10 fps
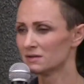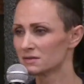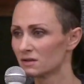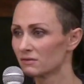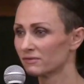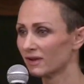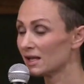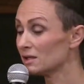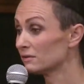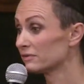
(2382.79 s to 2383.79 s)
So the
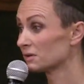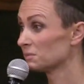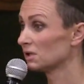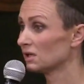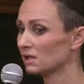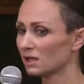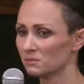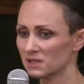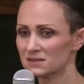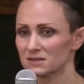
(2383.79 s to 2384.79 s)
value of community
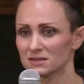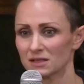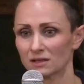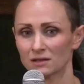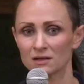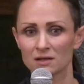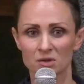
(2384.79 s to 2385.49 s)
can be seen